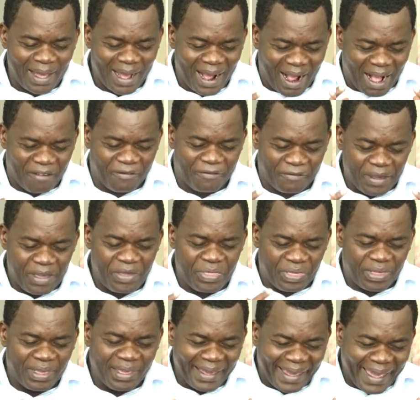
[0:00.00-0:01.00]
her
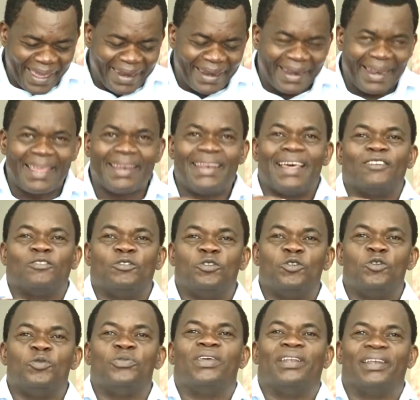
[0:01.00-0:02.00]
faith and led her to
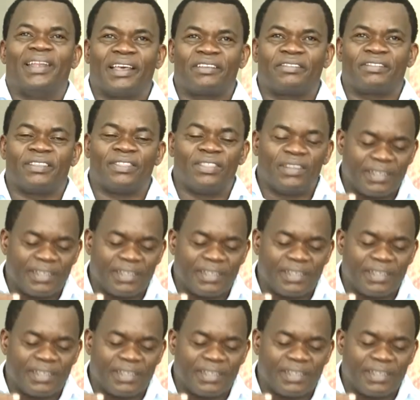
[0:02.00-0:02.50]
do the next thing.